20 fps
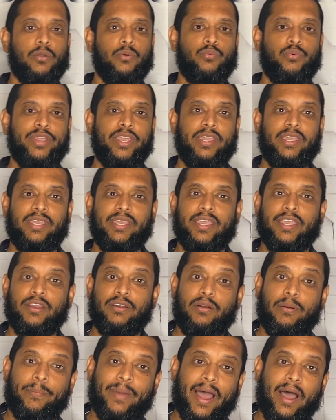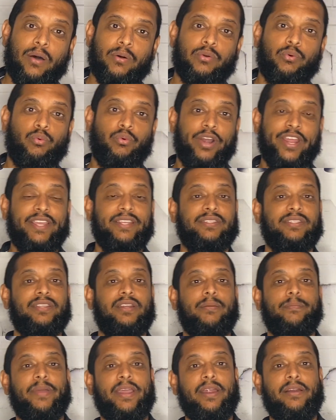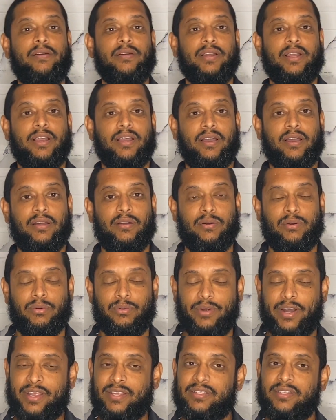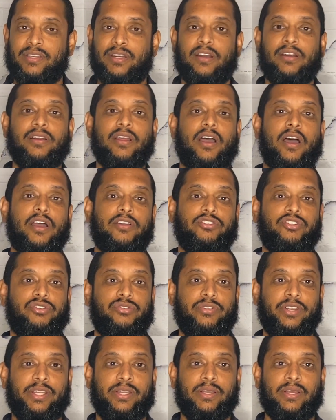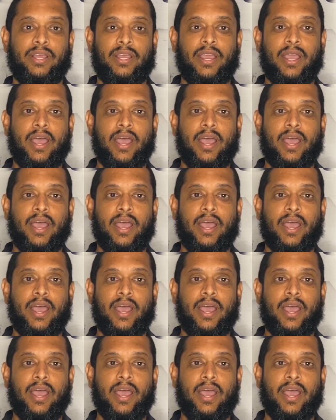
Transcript: We hear about race in America or race in our country.